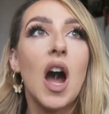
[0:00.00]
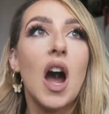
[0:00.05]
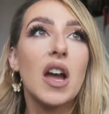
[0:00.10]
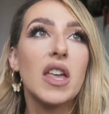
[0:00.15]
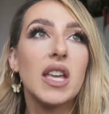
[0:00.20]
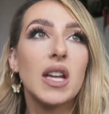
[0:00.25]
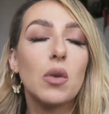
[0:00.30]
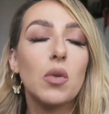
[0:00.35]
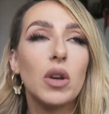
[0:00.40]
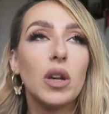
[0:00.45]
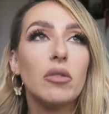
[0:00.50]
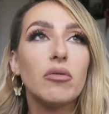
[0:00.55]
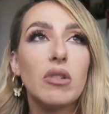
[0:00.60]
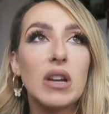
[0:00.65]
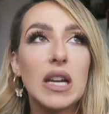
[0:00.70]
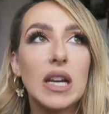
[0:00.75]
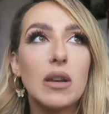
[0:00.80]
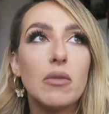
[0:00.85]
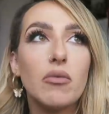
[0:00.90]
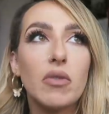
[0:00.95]
I think what I
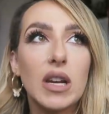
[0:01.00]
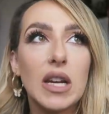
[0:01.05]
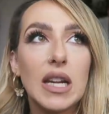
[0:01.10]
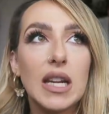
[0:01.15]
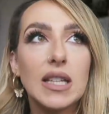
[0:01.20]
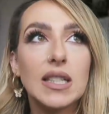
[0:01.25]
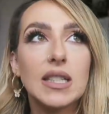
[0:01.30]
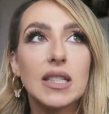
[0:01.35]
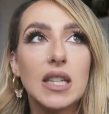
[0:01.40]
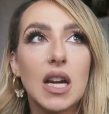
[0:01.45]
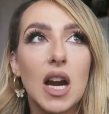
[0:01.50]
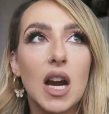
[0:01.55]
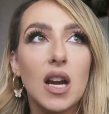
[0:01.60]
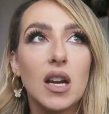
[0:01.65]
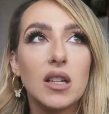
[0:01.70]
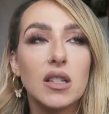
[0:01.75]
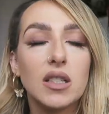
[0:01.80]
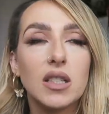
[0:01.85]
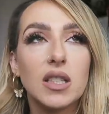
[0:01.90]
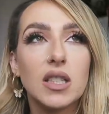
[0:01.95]
really, really
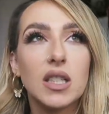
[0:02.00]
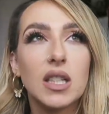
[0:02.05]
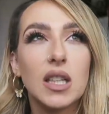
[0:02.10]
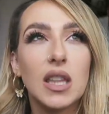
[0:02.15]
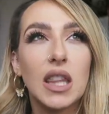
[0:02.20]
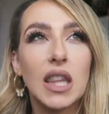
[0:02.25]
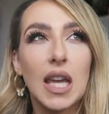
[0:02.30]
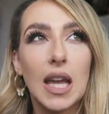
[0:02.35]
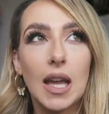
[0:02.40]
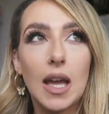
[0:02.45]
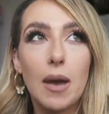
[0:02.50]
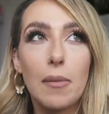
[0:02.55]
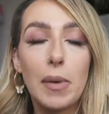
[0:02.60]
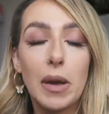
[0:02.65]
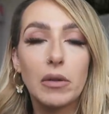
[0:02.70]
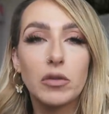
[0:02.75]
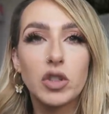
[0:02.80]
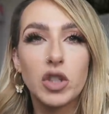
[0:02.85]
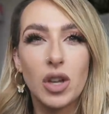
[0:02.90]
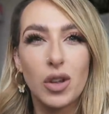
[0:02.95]
started to think
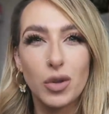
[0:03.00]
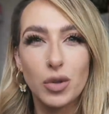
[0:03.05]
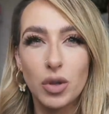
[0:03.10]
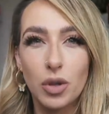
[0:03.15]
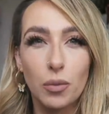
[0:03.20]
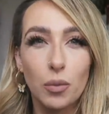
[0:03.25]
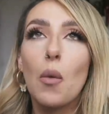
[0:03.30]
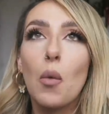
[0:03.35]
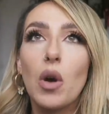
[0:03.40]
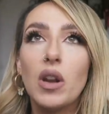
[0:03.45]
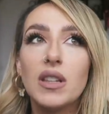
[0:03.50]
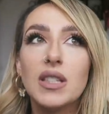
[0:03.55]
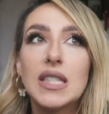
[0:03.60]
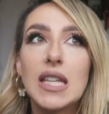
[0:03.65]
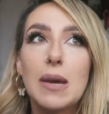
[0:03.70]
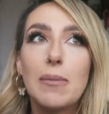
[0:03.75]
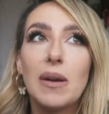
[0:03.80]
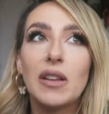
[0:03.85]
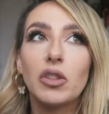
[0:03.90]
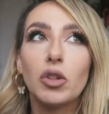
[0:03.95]
about children. I want to
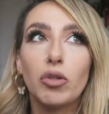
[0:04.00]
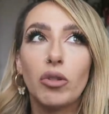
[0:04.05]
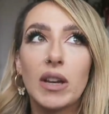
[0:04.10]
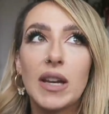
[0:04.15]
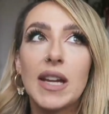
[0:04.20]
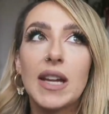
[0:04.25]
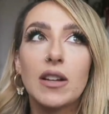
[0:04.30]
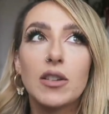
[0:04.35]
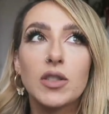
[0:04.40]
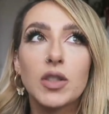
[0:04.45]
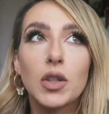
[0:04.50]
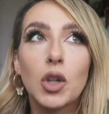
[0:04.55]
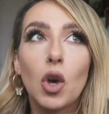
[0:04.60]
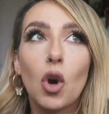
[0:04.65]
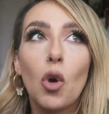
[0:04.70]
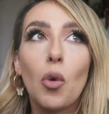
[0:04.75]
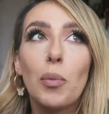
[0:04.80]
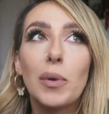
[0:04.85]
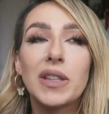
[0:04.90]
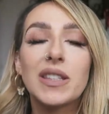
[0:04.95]
say about three years
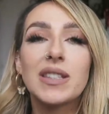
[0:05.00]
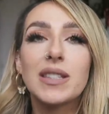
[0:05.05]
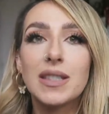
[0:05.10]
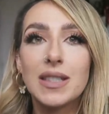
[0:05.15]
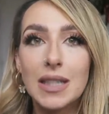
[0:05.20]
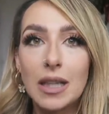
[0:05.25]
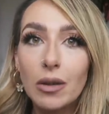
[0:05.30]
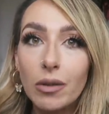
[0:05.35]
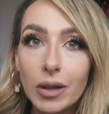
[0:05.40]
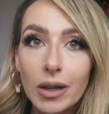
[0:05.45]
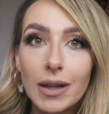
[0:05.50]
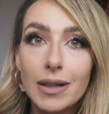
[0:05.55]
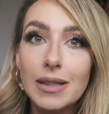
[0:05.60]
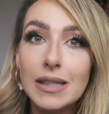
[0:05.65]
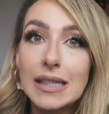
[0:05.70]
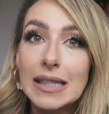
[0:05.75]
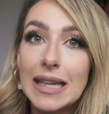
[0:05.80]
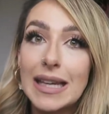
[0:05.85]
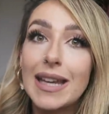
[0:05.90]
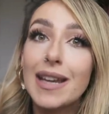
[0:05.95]
ago, but
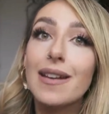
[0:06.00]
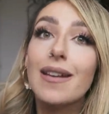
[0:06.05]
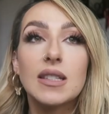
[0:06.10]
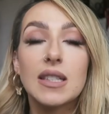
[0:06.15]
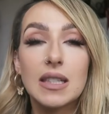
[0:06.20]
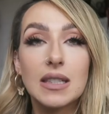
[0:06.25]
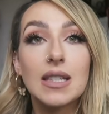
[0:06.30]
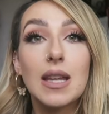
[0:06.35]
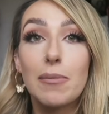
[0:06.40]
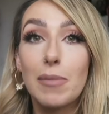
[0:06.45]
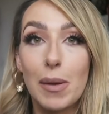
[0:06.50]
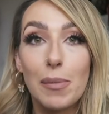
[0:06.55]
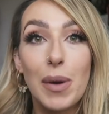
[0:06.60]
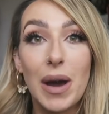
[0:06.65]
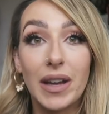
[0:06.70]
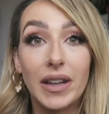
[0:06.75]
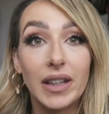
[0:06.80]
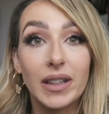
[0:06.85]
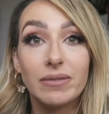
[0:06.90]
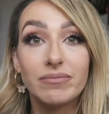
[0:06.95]
seriously, since I met
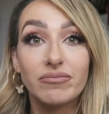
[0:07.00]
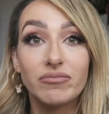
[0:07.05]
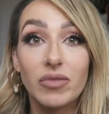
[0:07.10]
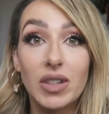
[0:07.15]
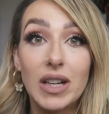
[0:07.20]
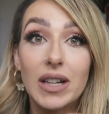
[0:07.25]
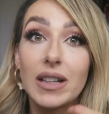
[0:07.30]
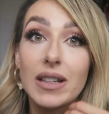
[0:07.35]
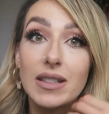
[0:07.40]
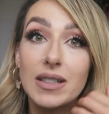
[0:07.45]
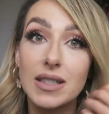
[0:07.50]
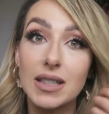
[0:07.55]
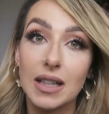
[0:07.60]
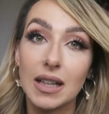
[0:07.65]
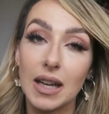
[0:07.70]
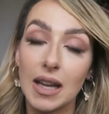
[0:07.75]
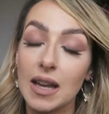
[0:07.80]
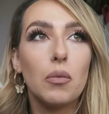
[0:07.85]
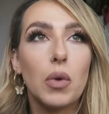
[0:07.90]
Paddy, realistically.